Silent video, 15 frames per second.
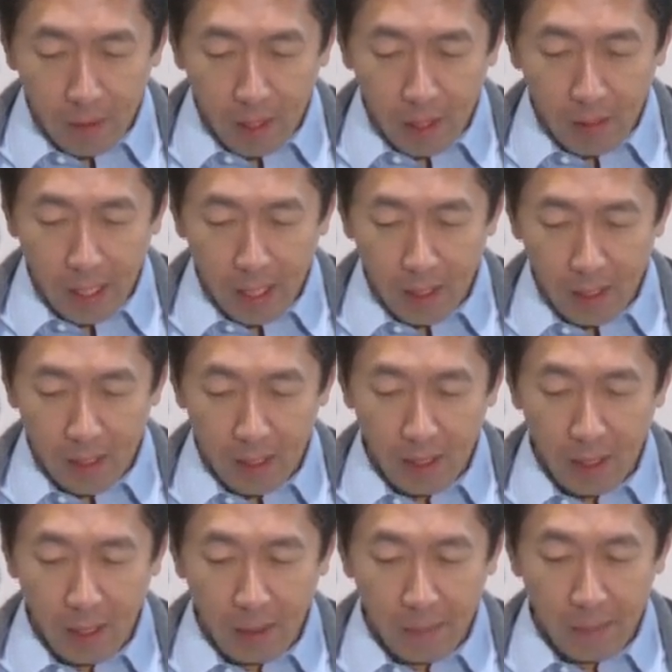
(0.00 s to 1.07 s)
All right.
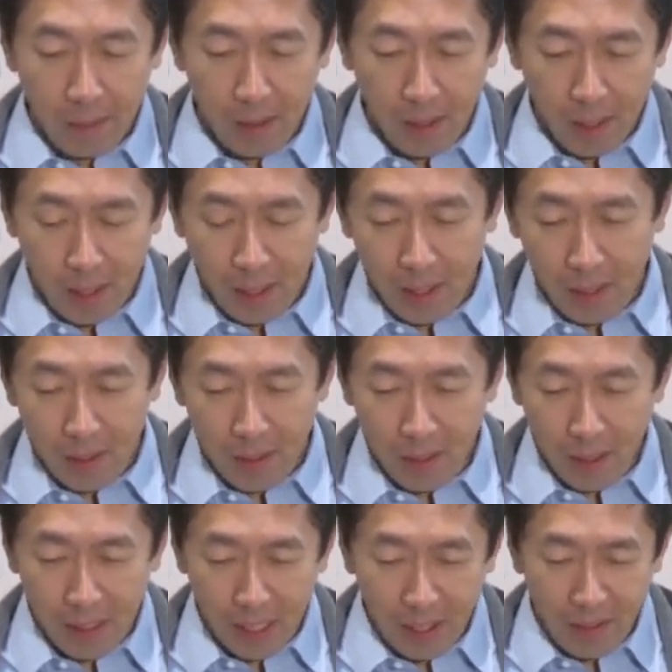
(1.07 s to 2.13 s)
Oh,
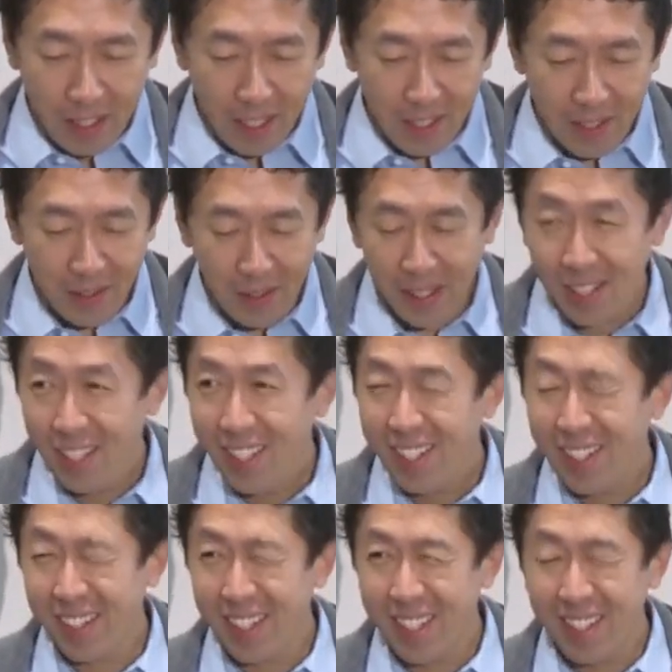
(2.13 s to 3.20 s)
sorry, I gave the answer away.
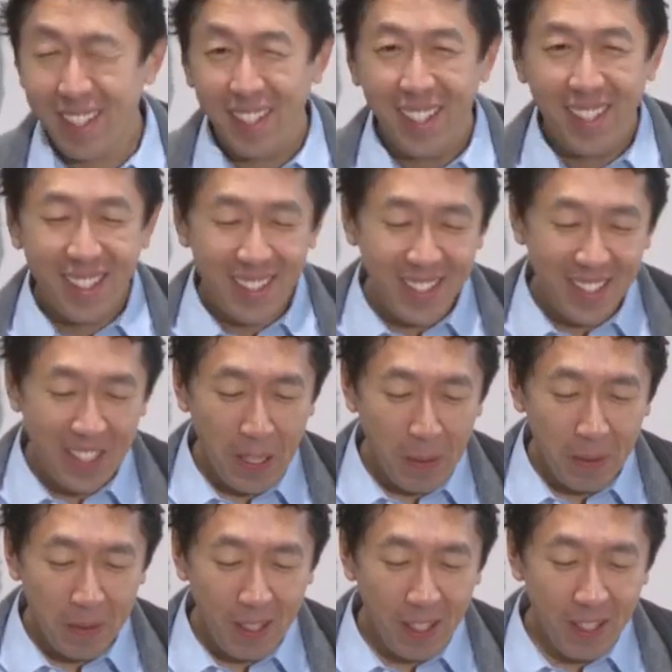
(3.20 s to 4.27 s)
Okay.
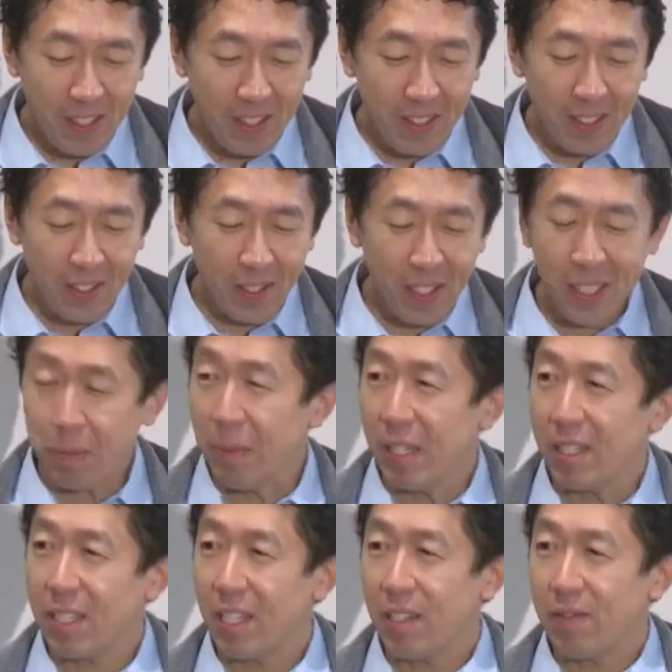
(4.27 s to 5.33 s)
So try a small
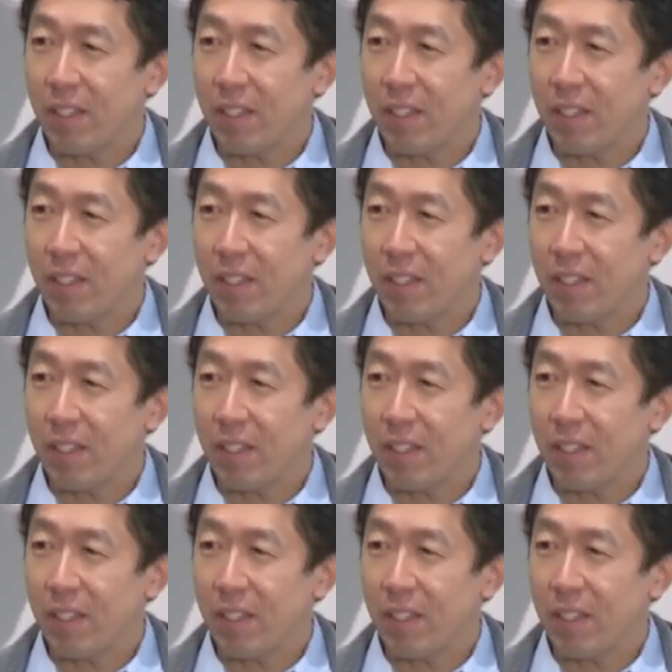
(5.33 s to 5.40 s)
set of